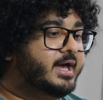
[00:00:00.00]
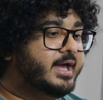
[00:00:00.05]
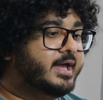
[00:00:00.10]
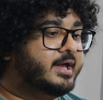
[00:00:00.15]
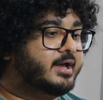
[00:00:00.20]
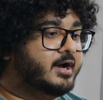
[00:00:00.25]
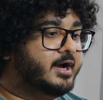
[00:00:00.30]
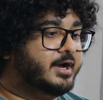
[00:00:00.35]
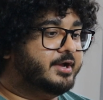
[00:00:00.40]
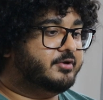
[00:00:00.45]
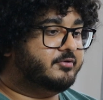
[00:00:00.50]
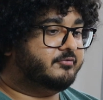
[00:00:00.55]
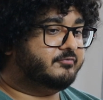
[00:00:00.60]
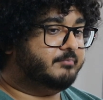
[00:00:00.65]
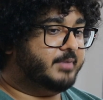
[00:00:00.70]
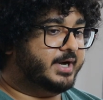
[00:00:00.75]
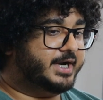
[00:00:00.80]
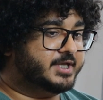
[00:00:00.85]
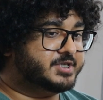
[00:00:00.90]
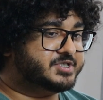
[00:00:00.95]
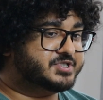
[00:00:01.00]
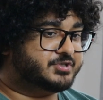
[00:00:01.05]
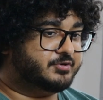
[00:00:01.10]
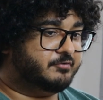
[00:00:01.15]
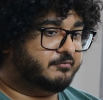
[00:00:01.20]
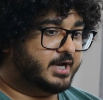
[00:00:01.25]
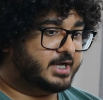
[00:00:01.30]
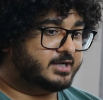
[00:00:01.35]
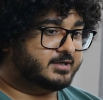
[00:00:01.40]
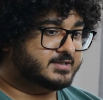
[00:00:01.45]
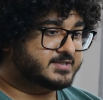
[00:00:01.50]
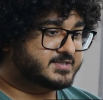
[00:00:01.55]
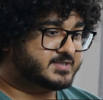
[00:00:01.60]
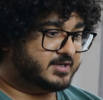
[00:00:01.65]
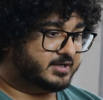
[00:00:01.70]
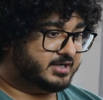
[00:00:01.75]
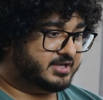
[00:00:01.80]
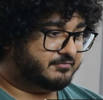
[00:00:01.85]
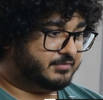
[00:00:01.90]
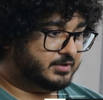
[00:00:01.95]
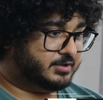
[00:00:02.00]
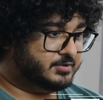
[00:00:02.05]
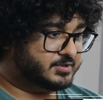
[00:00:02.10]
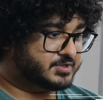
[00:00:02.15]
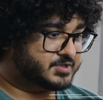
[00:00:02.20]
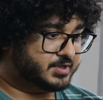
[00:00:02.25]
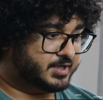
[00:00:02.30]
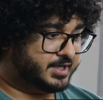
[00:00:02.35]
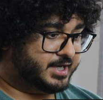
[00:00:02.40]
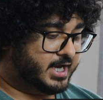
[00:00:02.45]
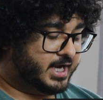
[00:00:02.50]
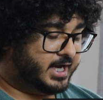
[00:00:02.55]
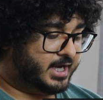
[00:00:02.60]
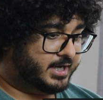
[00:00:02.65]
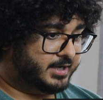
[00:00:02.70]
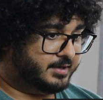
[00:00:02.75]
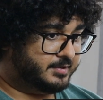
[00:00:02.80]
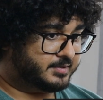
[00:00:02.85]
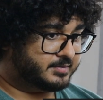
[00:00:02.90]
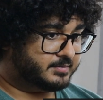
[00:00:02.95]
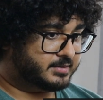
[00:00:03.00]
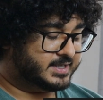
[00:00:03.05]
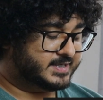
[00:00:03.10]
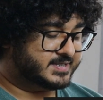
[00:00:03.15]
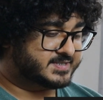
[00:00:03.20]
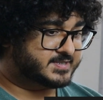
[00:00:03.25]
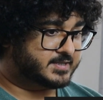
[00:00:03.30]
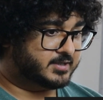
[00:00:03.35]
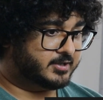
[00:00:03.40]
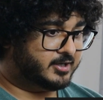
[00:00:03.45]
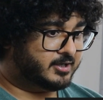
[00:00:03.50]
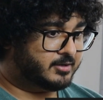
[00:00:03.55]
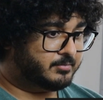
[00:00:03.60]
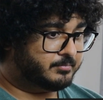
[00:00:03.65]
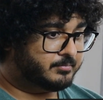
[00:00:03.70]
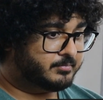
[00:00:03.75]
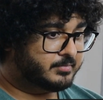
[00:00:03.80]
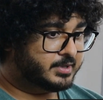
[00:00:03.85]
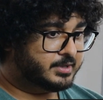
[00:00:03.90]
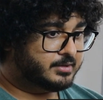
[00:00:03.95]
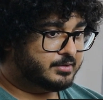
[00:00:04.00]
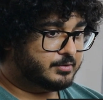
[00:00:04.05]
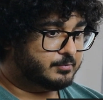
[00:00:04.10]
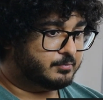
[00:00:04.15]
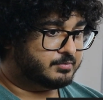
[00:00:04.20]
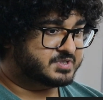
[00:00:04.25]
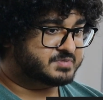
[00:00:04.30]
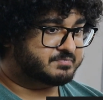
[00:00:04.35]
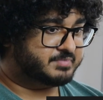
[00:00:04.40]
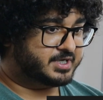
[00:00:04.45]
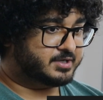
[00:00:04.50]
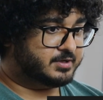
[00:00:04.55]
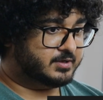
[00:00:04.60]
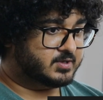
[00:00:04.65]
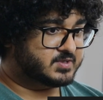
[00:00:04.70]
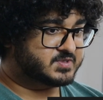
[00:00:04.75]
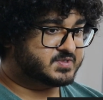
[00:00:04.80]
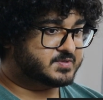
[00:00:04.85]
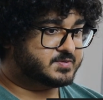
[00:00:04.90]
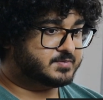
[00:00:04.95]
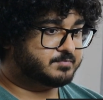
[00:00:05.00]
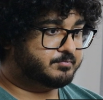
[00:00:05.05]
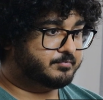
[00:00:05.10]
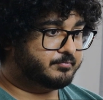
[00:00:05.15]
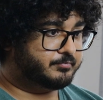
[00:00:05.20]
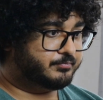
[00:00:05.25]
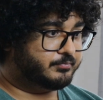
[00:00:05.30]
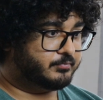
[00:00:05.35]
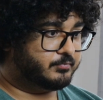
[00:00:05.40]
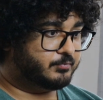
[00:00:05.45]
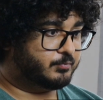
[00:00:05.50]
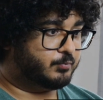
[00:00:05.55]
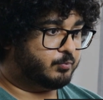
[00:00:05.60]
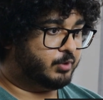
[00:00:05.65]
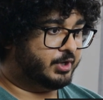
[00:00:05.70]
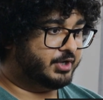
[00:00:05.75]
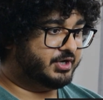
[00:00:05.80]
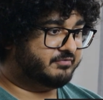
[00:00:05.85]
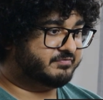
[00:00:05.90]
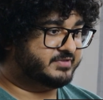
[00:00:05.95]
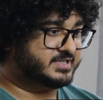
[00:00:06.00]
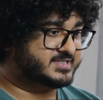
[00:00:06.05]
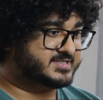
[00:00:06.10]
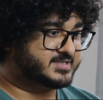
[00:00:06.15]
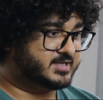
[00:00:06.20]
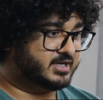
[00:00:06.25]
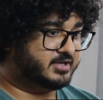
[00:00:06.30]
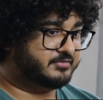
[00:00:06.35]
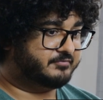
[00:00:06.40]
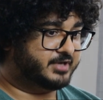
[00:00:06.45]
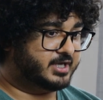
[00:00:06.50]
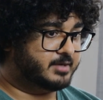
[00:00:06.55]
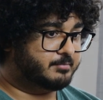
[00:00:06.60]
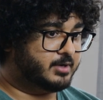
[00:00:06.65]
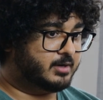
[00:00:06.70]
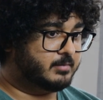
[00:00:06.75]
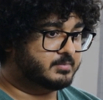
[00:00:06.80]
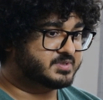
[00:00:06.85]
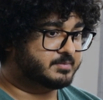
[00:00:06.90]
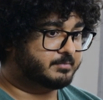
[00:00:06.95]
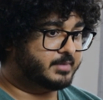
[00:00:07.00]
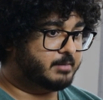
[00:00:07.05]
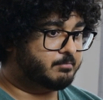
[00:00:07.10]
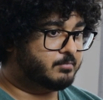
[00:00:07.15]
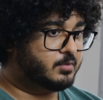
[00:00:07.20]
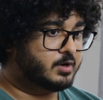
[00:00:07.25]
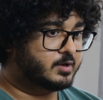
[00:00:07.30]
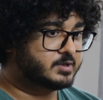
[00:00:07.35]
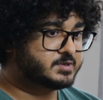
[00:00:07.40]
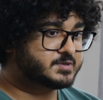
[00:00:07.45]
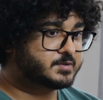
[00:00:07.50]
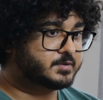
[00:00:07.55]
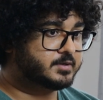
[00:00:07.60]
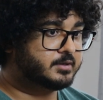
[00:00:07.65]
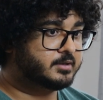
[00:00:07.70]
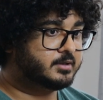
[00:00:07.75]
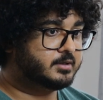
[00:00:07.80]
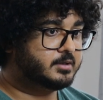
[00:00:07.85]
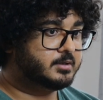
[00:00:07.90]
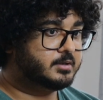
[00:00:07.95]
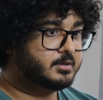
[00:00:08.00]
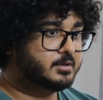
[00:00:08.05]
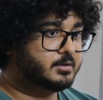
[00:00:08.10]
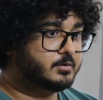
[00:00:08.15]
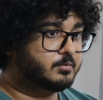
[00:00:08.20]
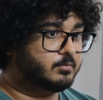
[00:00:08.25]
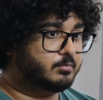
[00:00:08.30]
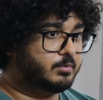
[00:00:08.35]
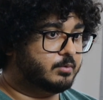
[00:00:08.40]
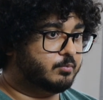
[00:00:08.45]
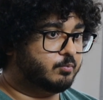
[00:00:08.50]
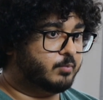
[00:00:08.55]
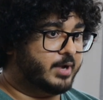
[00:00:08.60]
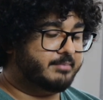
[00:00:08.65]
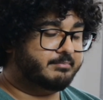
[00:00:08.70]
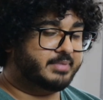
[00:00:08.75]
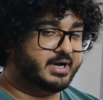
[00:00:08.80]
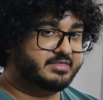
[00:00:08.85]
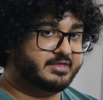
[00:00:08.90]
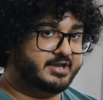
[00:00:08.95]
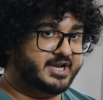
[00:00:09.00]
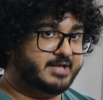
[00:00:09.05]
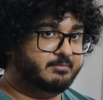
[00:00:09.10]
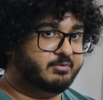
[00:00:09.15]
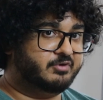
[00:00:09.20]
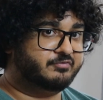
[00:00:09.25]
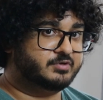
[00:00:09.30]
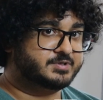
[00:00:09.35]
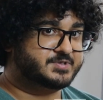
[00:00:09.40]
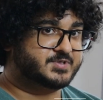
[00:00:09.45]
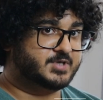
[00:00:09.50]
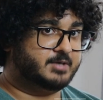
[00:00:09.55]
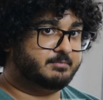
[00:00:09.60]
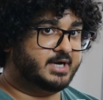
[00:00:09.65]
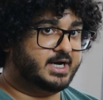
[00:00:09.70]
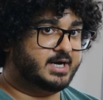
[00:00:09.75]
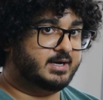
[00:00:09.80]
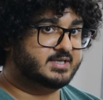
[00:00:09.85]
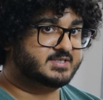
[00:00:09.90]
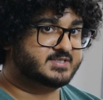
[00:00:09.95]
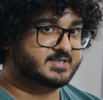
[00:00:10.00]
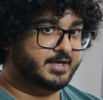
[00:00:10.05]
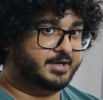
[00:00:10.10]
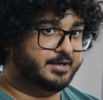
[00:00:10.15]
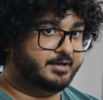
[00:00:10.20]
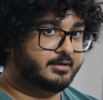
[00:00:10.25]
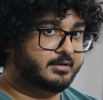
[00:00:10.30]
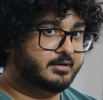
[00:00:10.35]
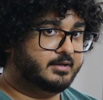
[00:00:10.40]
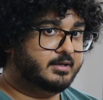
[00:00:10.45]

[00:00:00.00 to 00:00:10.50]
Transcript: I kind of managed to reconcile evolution and Islam was because one of the Salafi imams in my mosque went by the name of Osama Hassan.